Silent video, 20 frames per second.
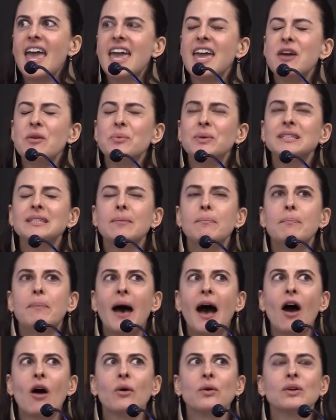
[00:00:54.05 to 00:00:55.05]
it was
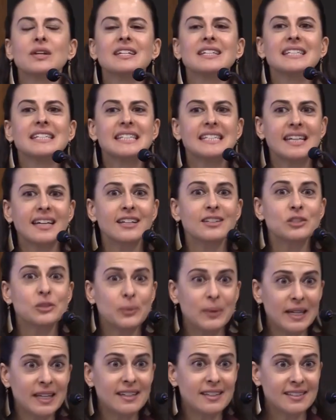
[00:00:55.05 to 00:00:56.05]
about 6
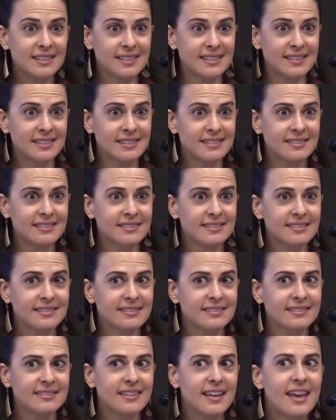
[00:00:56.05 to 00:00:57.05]
weeks
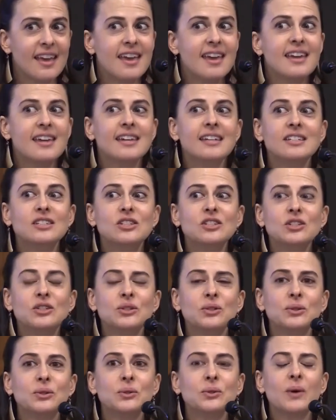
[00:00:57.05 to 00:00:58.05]

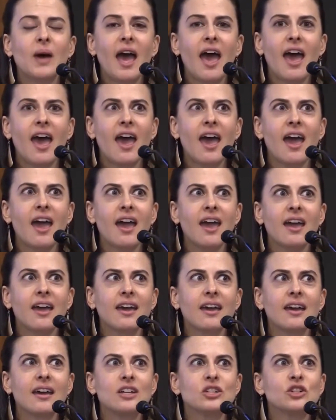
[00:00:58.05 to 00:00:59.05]
into
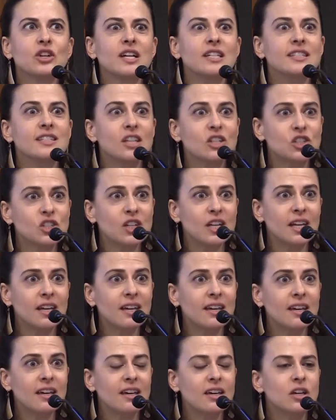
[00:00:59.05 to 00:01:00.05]
a
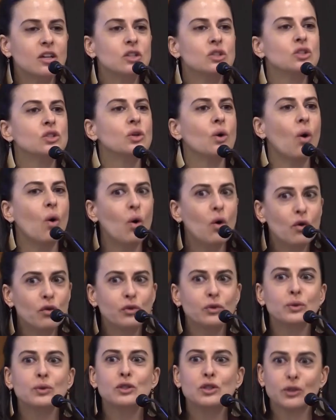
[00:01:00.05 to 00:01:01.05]
transitioning to Whole
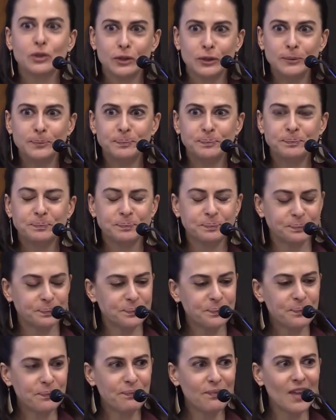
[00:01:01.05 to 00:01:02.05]
Foods group,
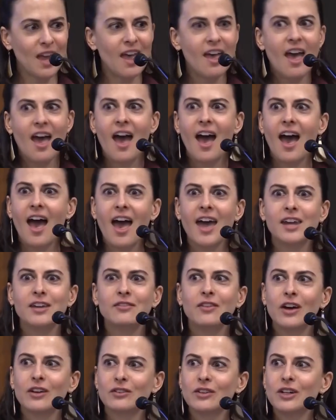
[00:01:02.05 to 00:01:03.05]
and a
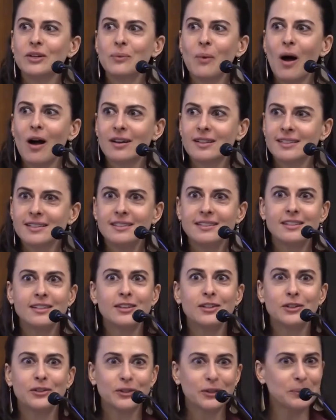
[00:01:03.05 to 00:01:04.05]
veteran walks into the